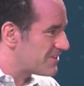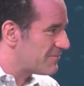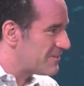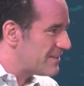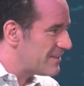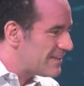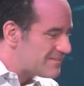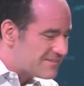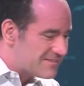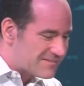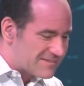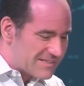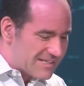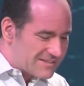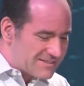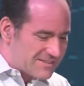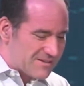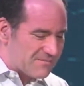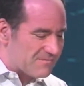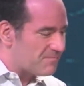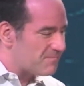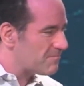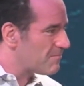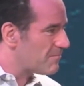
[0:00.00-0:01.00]
That's
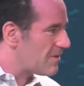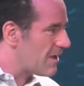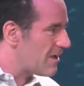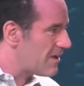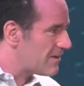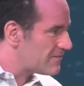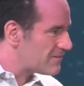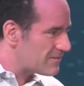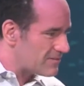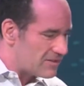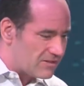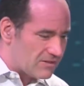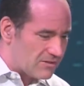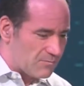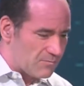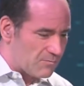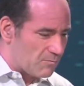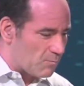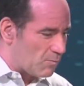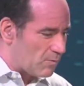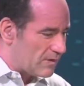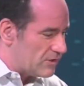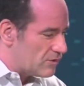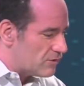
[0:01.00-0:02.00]

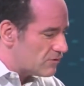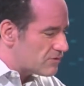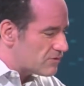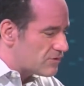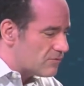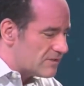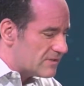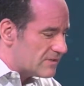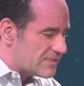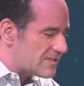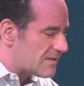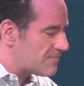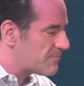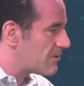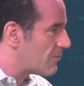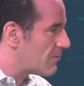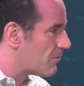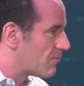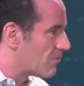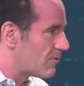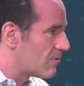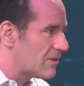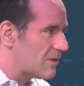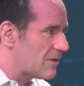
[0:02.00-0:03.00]
when you're doing
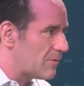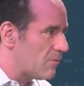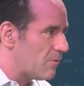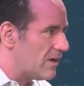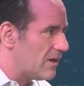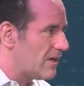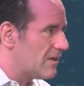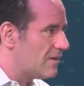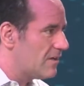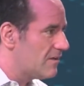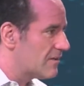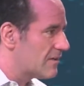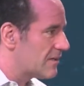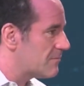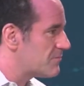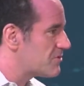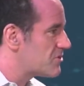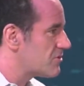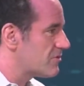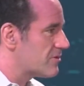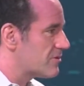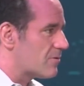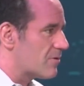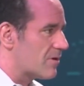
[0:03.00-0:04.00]
something really well, and I'm
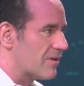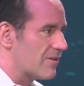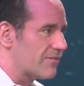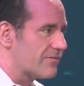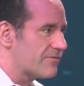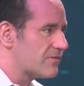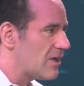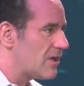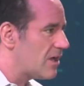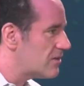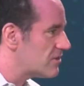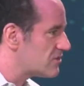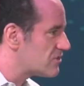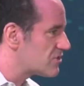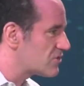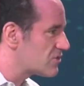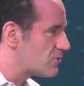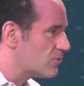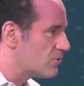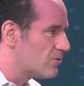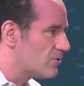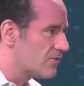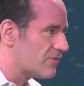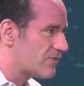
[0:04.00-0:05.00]
sure there were a ton of
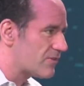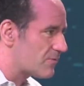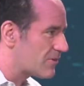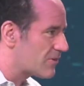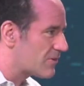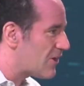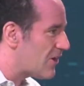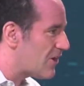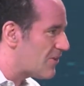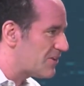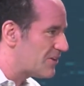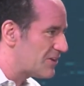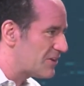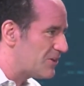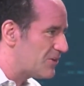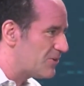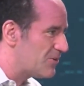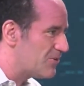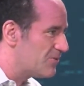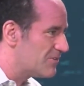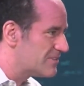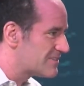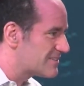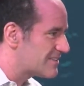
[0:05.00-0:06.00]
schools that were calling
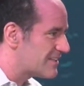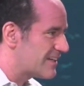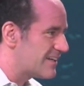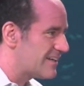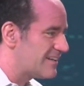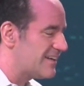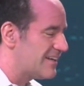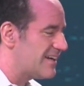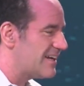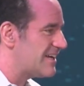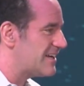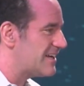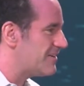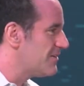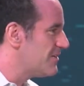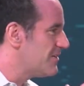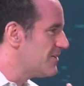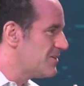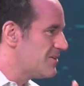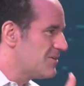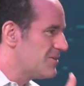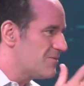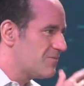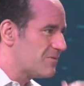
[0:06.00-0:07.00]
you and saying, hey,
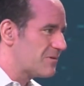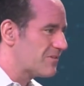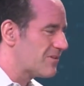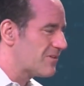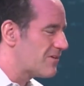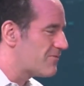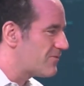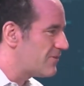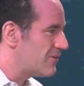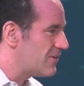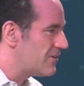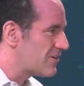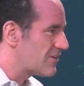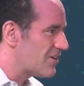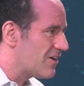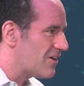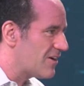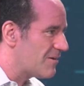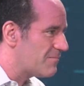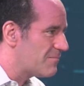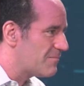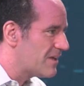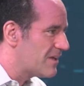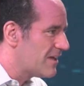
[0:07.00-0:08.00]
we'd love for you to
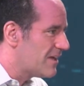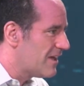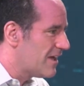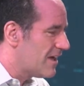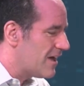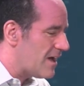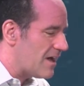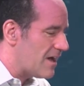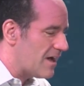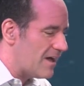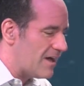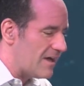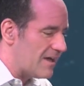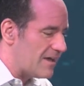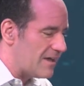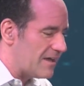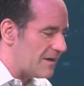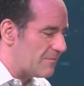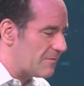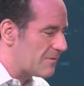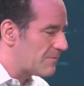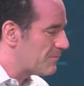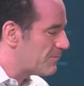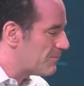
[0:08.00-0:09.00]
come,
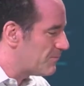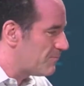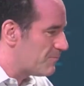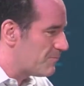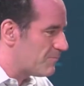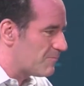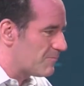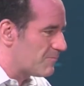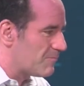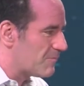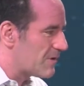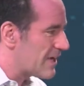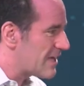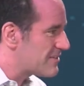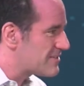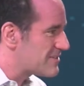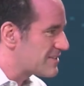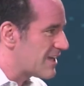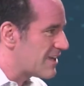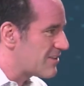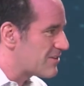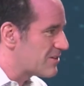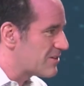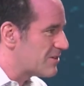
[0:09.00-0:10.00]
and we got
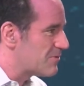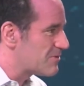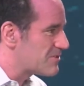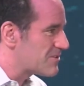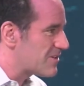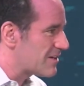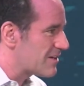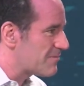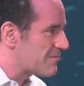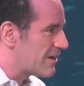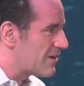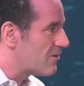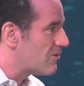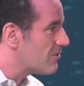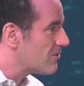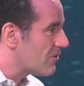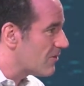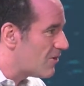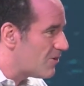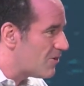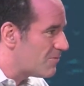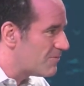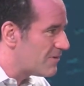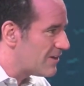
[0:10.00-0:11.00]
together, you were talking about
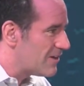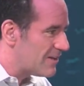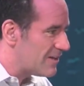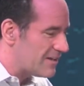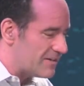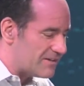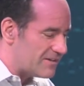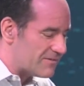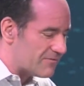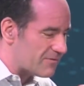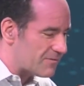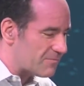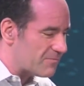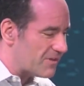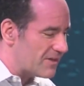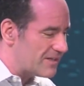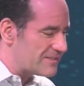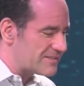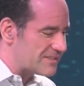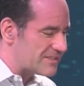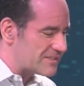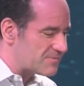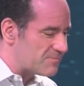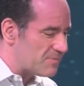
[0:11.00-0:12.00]
Oklahoma and different
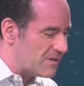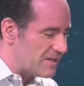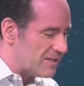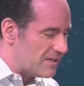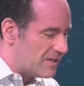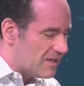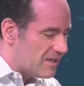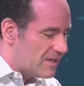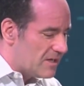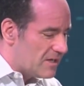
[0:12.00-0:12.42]
places, but